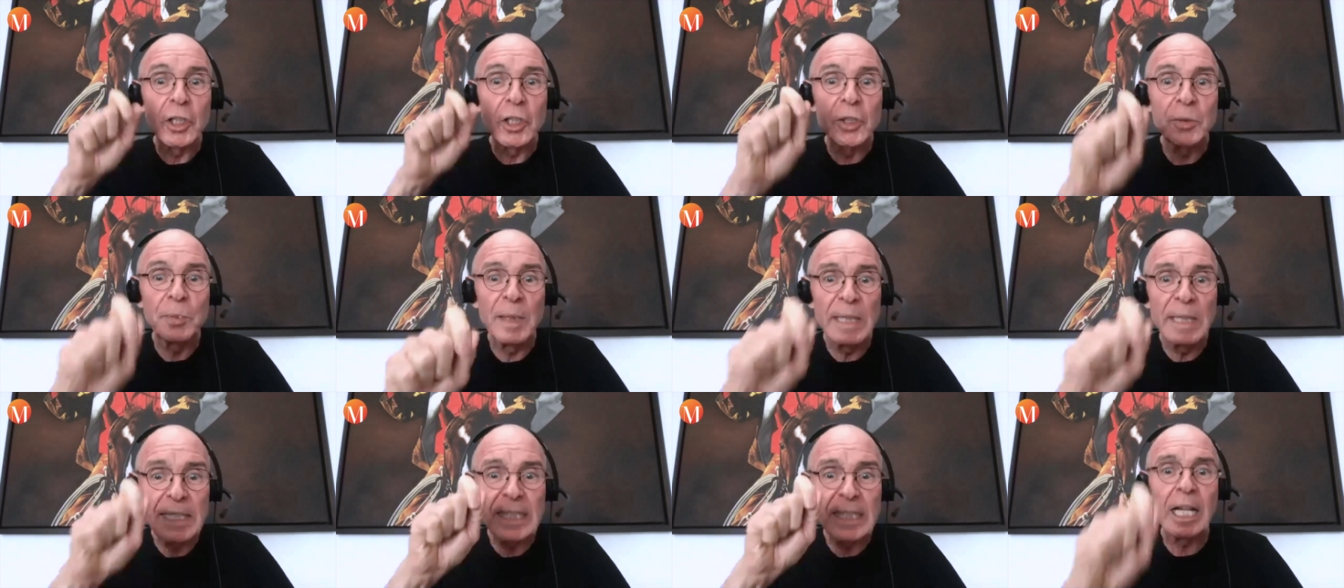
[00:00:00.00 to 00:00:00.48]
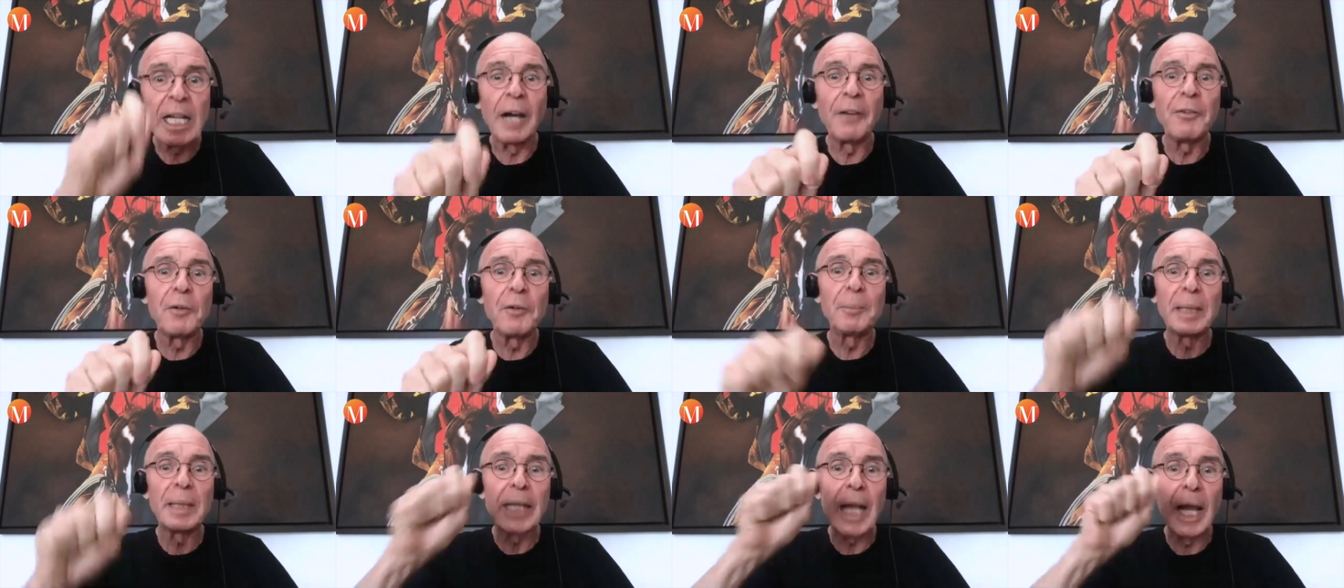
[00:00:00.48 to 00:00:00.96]
The Swiss
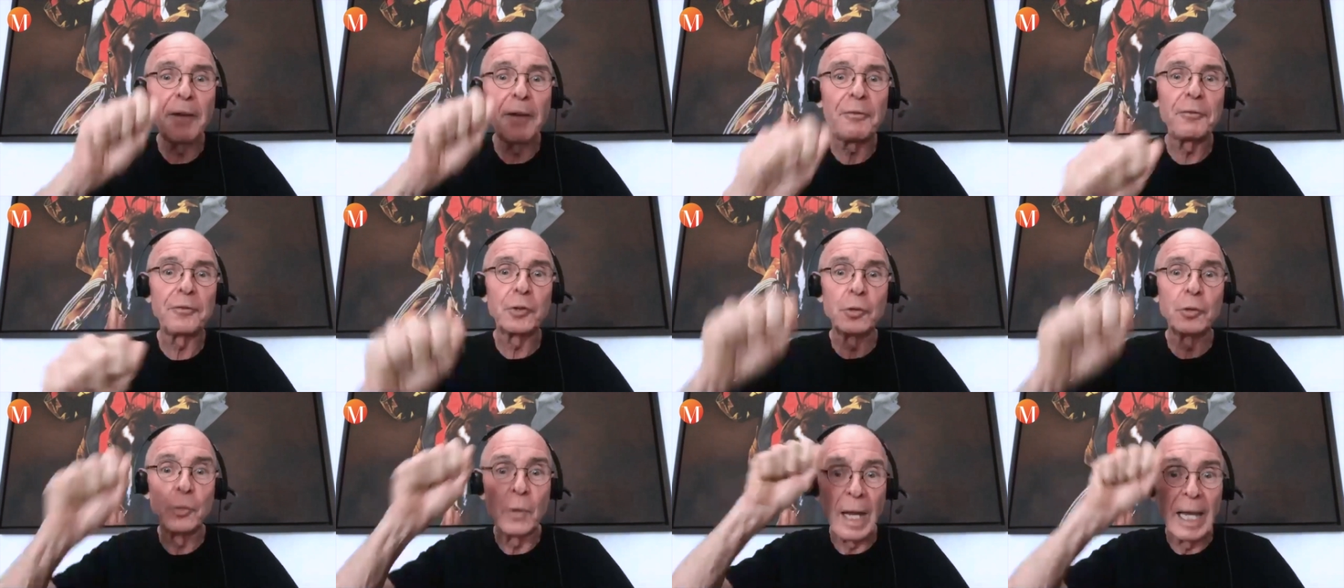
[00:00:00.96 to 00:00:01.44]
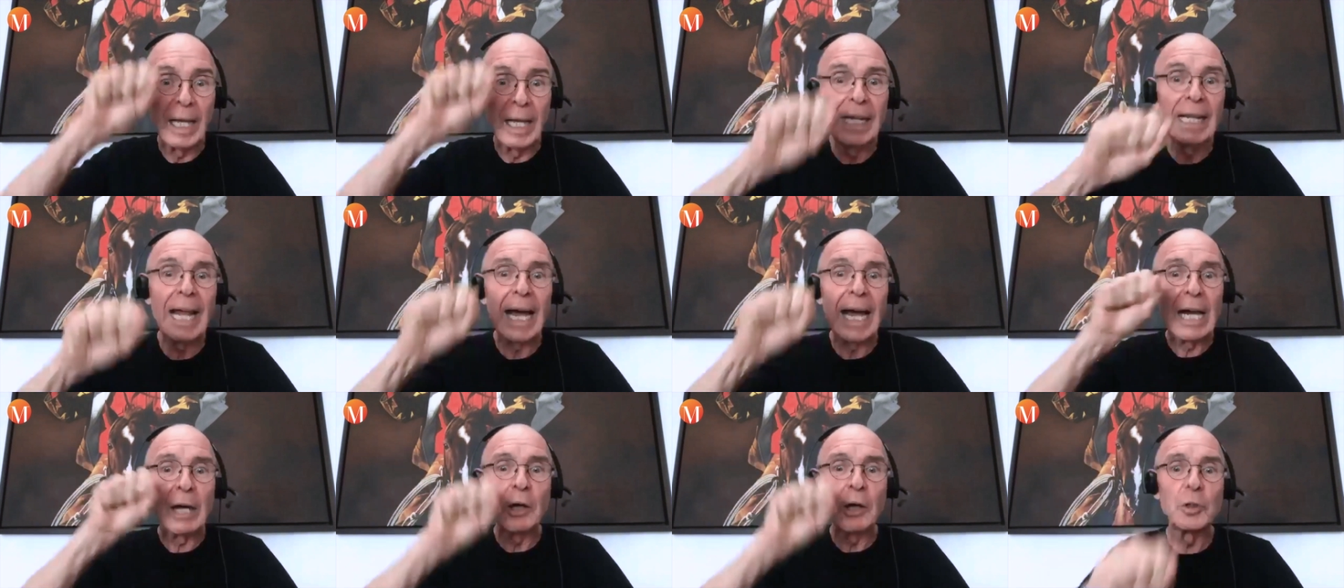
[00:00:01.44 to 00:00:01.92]
government have to
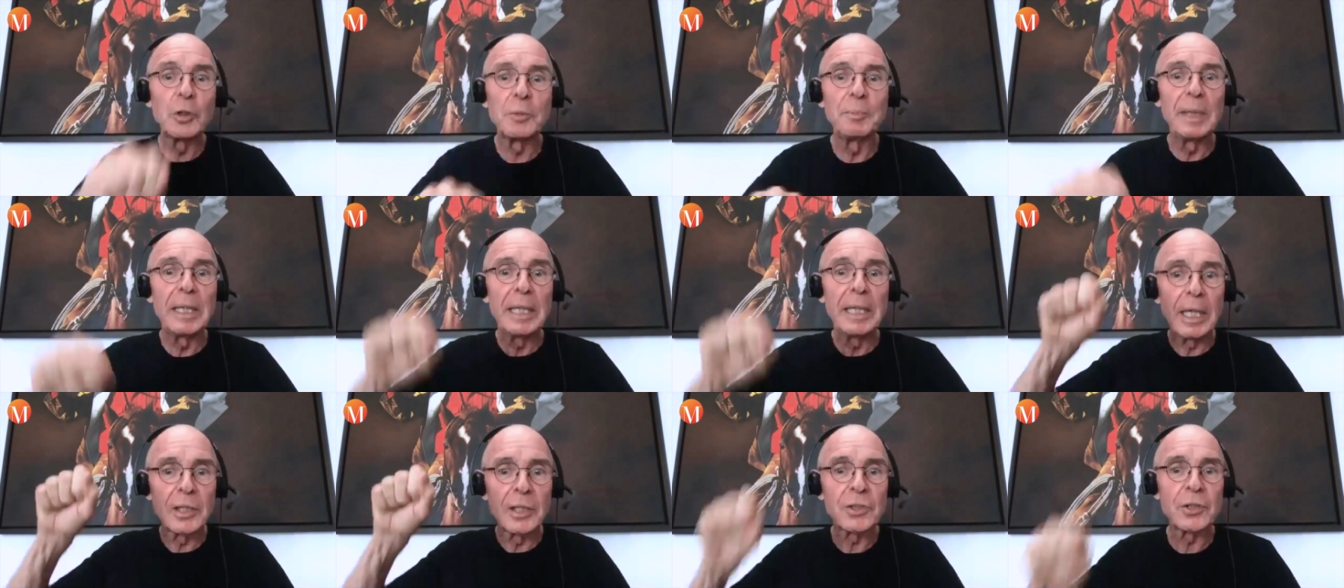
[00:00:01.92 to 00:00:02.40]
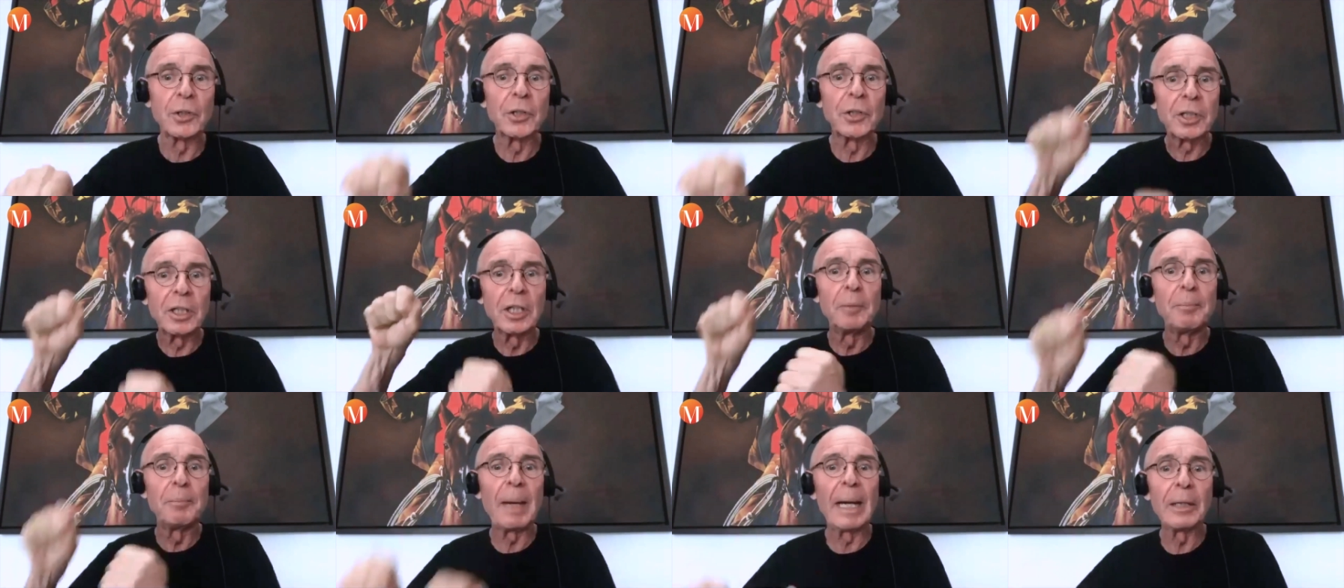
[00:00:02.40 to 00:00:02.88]
allow me a
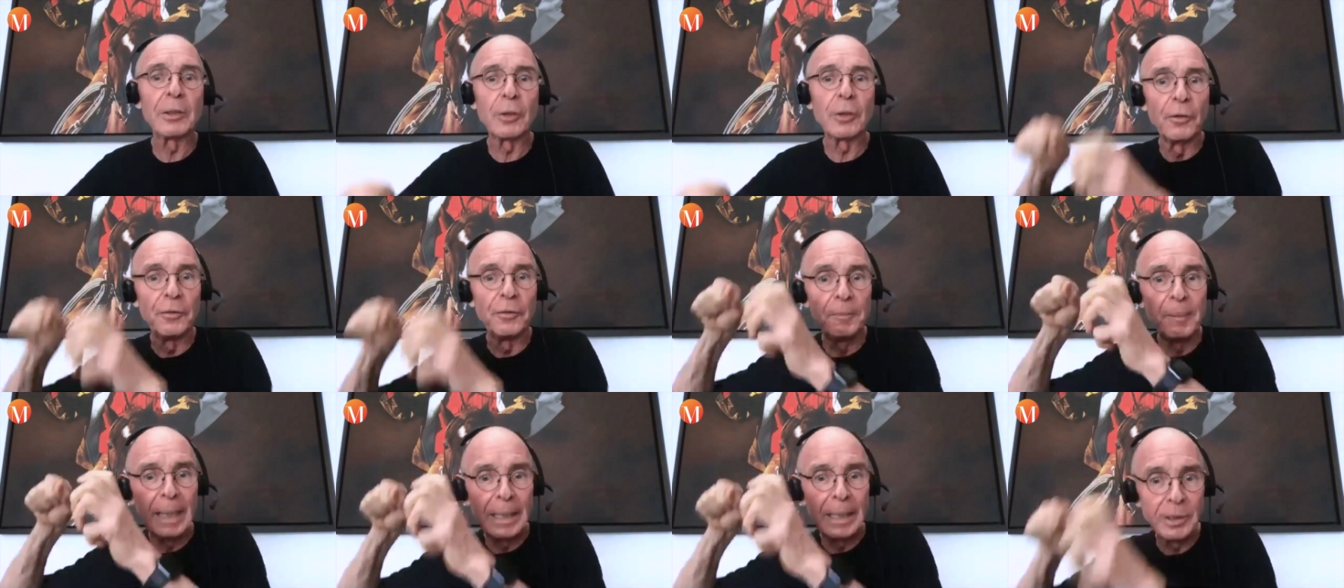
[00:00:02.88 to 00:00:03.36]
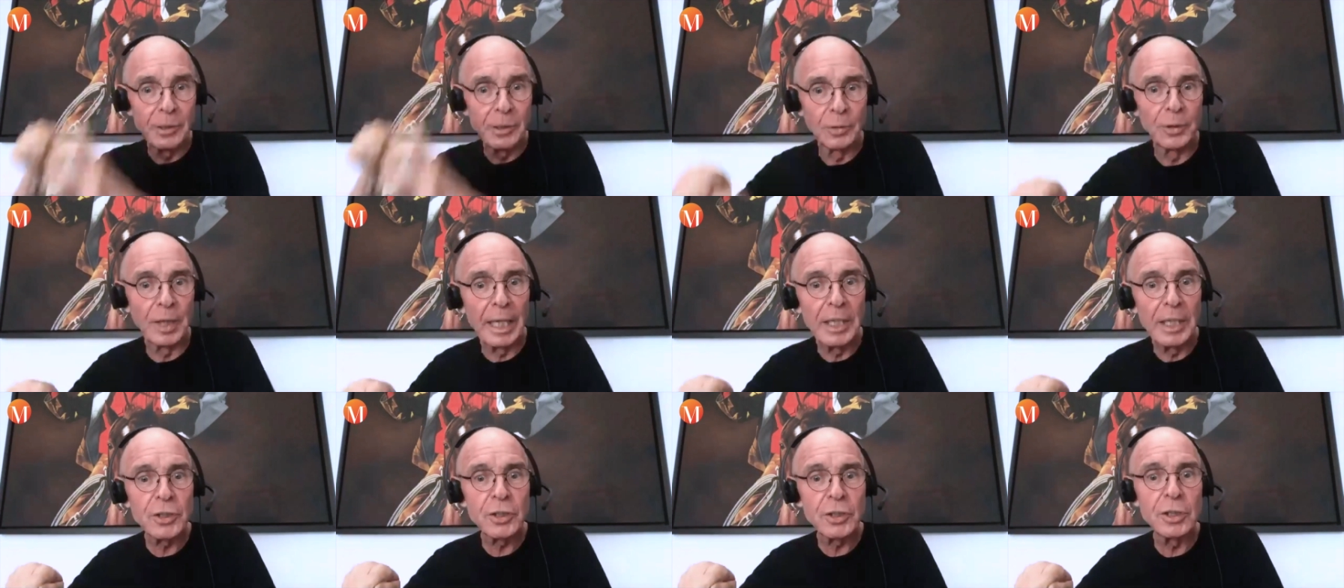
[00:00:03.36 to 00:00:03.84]
certain amount of my
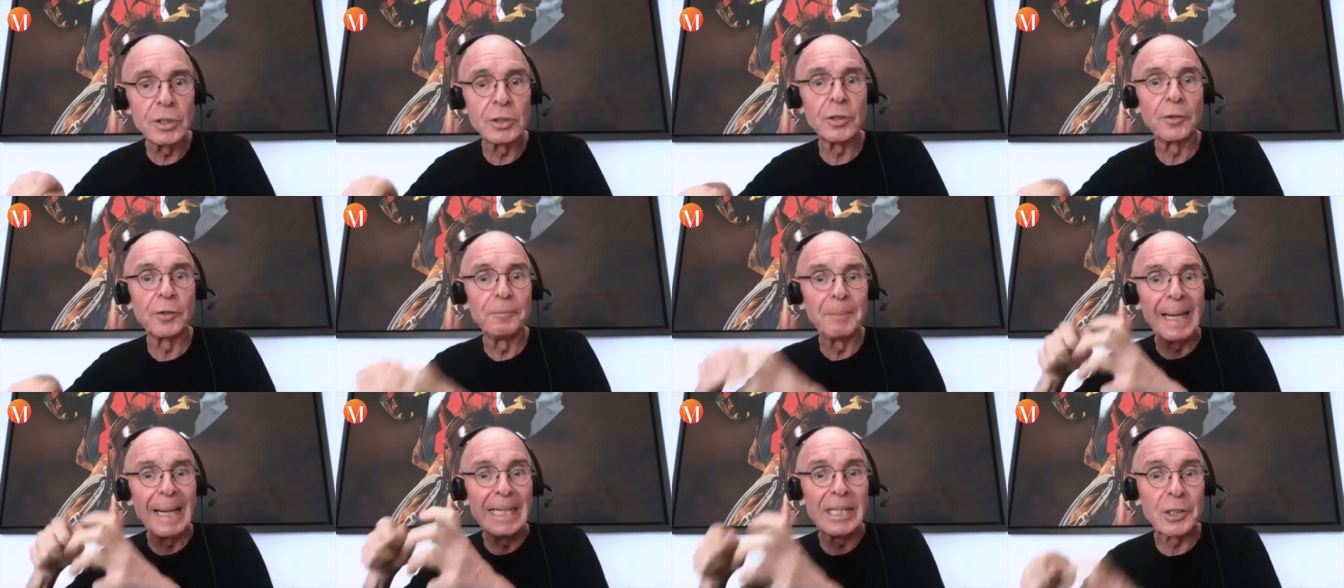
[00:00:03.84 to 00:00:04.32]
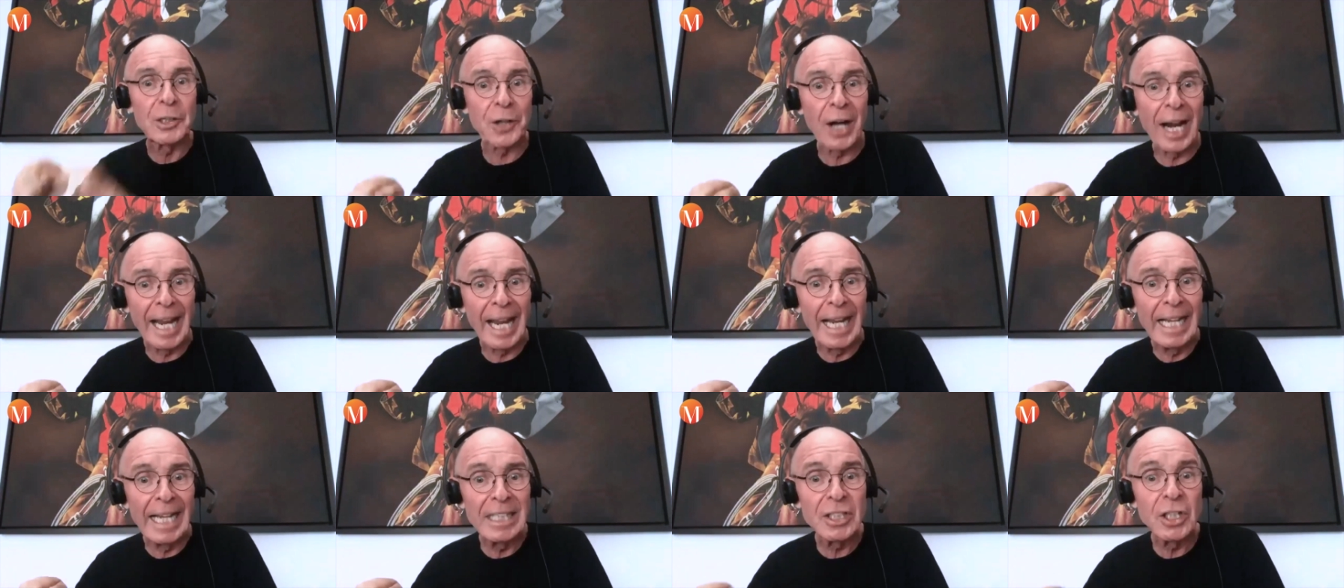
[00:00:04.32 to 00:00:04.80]
donations, of my
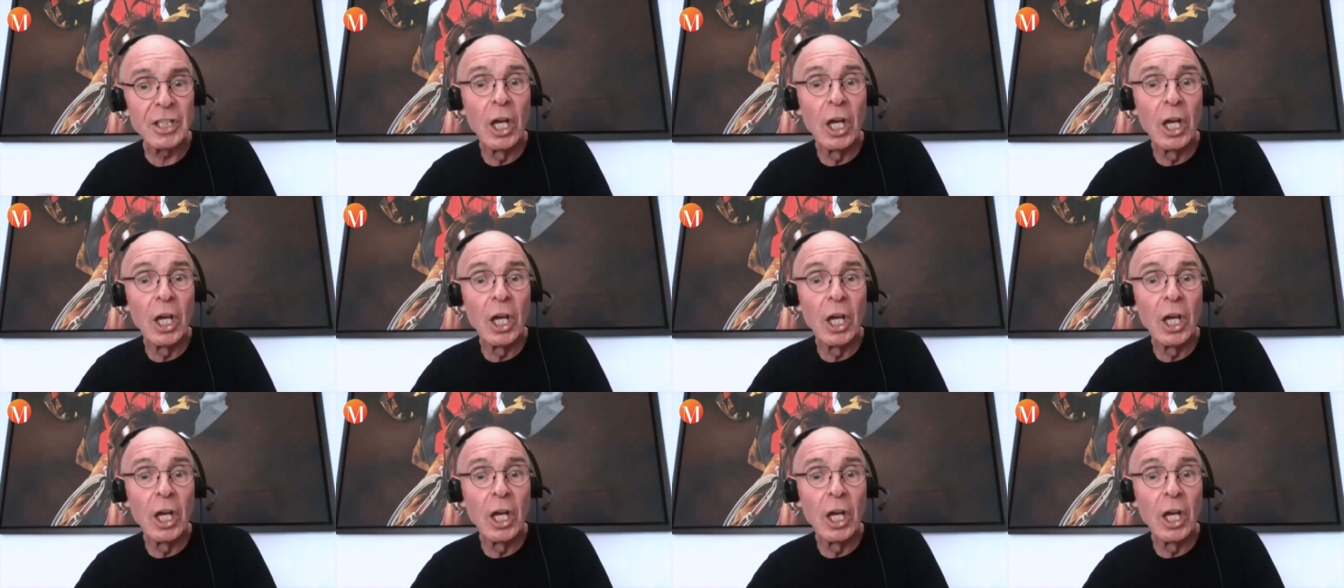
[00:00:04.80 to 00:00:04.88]
grants,